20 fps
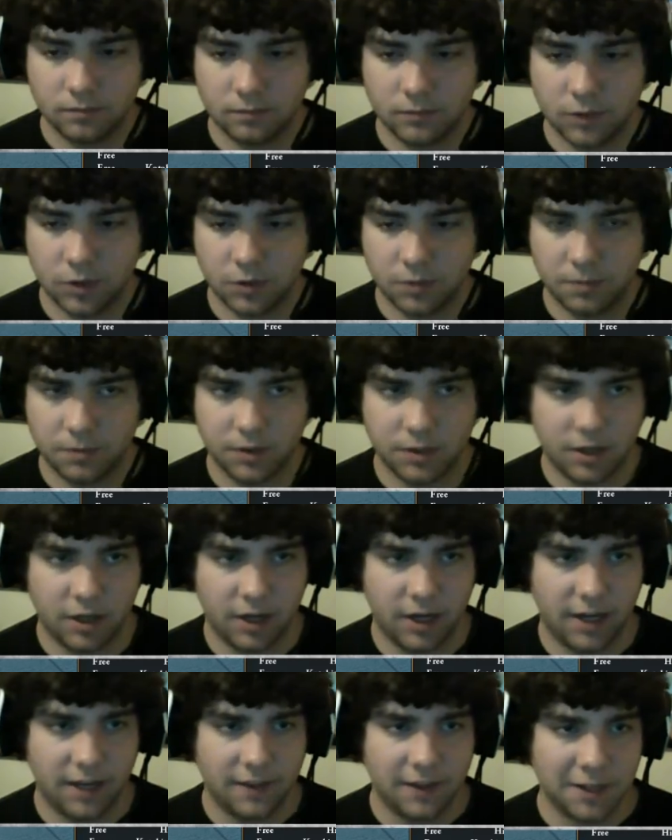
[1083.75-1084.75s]
No, oh,
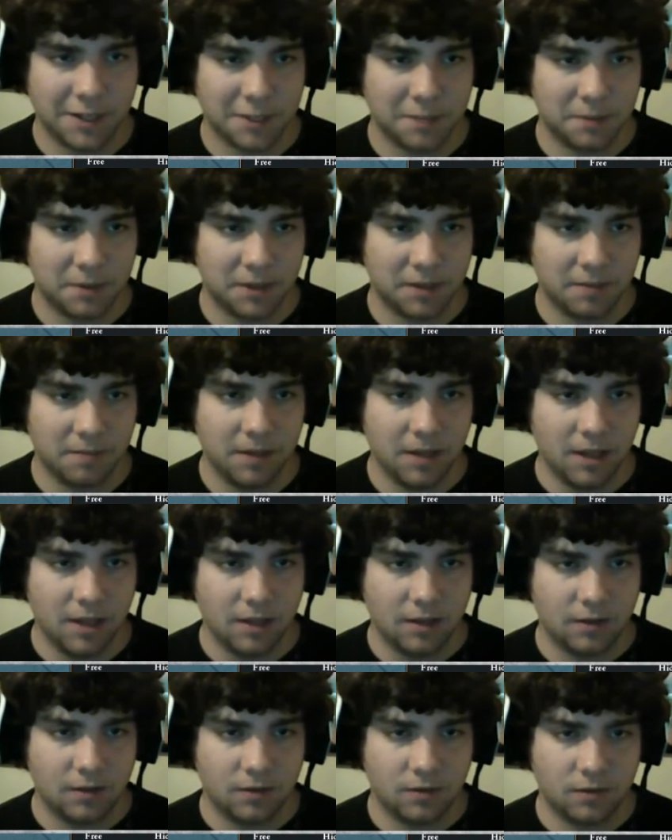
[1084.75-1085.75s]
sorry, I think I split them.
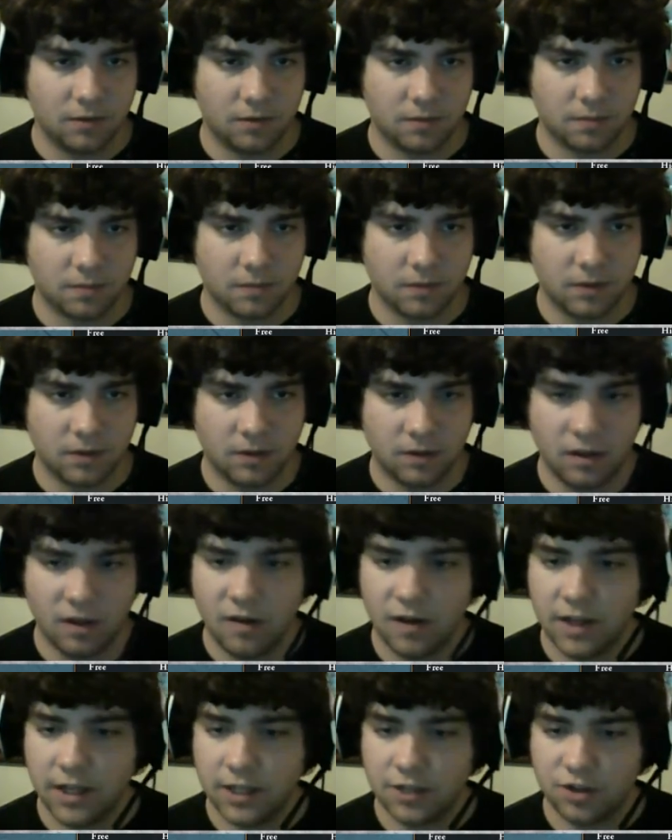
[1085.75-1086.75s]
No,
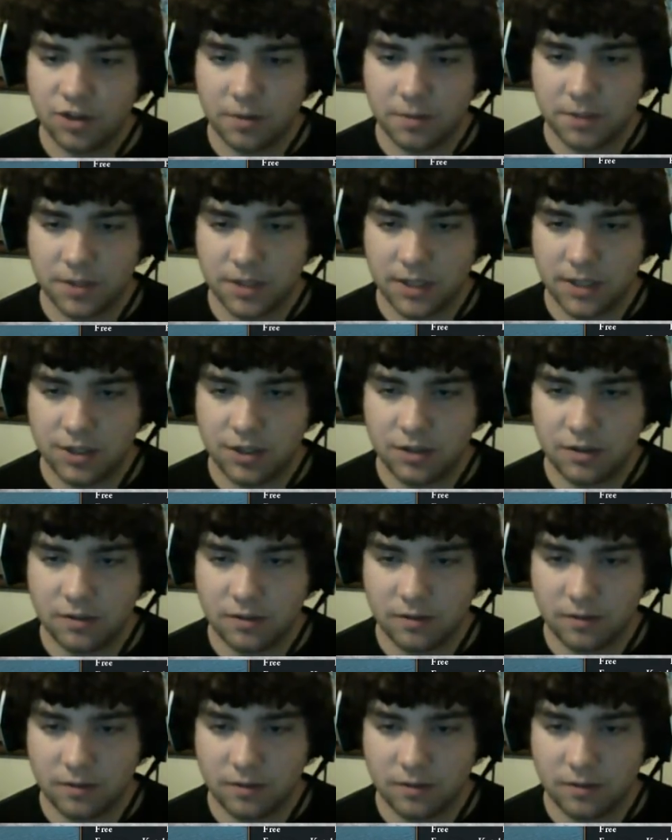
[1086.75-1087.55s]
I did drop Siege.